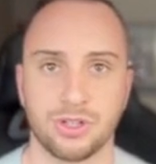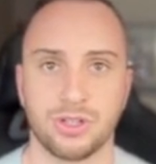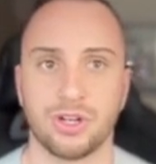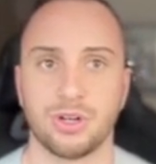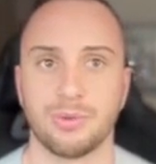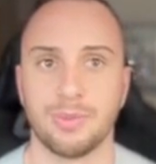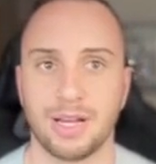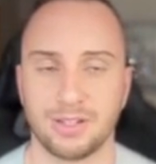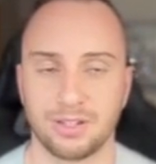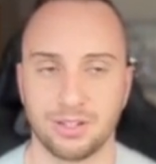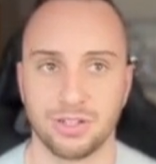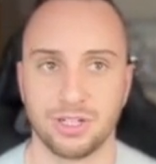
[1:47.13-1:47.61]
their
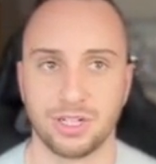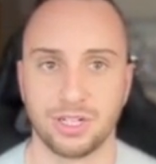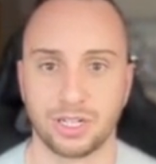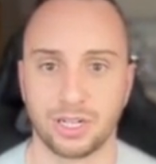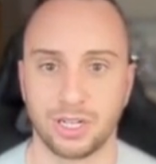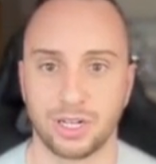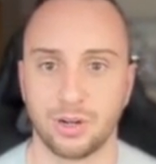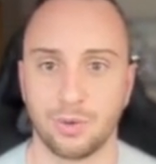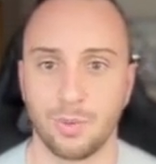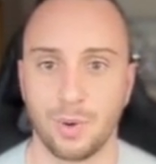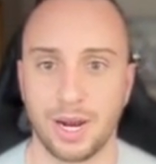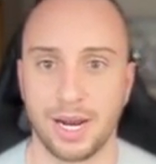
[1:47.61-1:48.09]
messaging
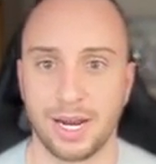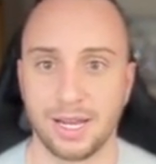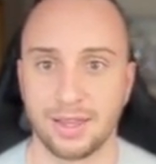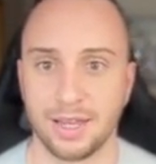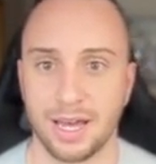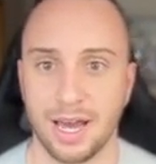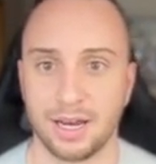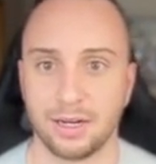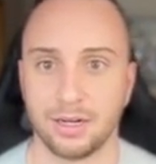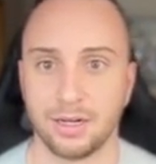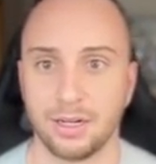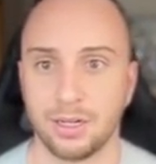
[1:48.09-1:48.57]
in a way
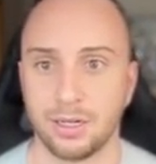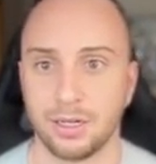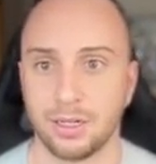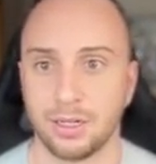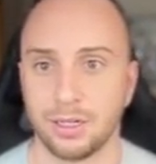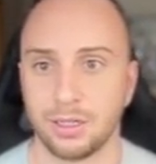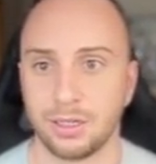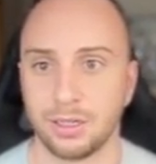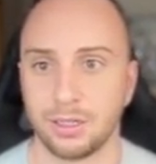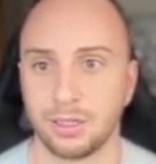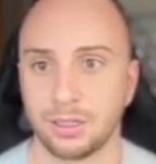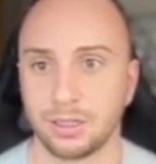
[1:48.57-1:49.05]
that
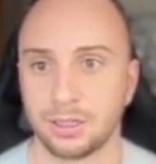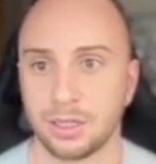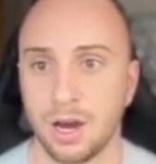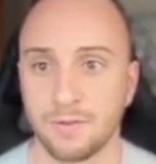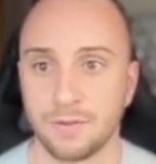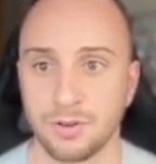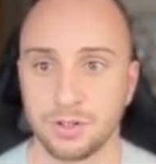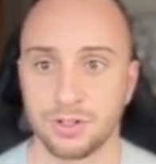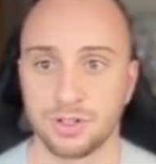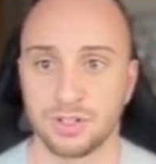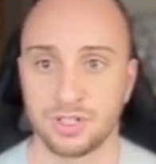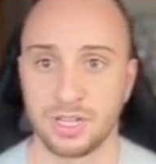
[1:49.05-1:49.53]

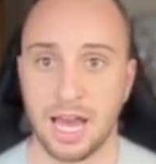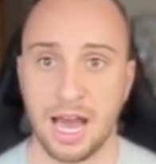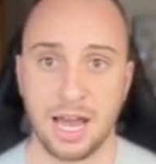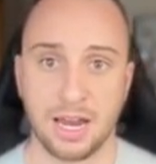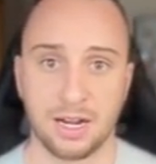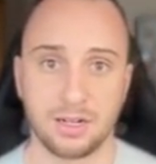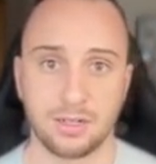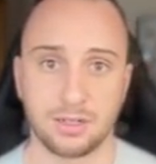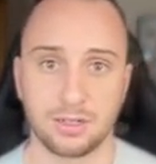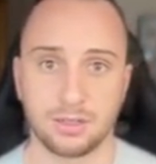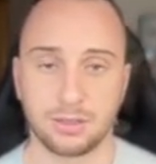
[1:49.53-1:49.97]
covers that